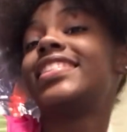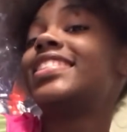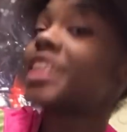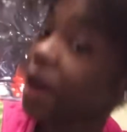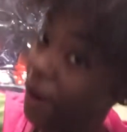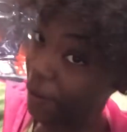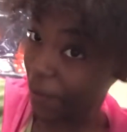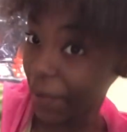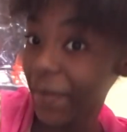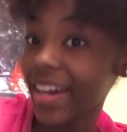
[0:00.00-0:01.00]

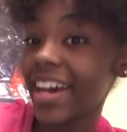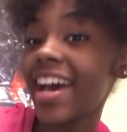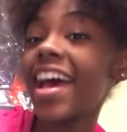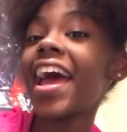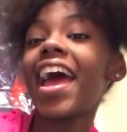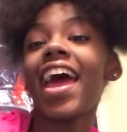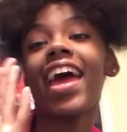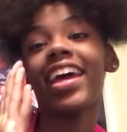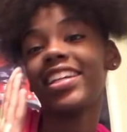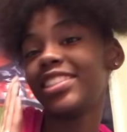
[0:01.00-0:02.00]
So
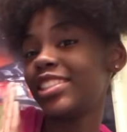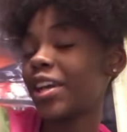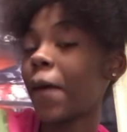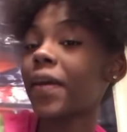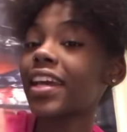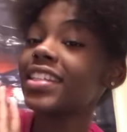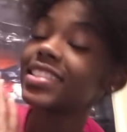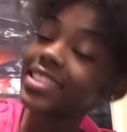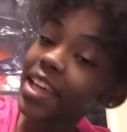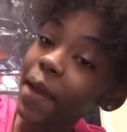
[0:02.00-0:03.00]
as y'all can
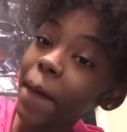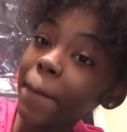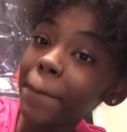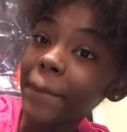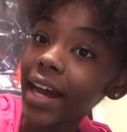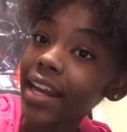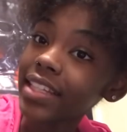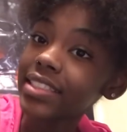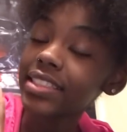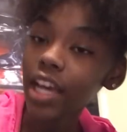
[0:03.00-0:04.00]
tell by the
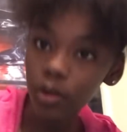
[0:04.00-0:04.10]
title,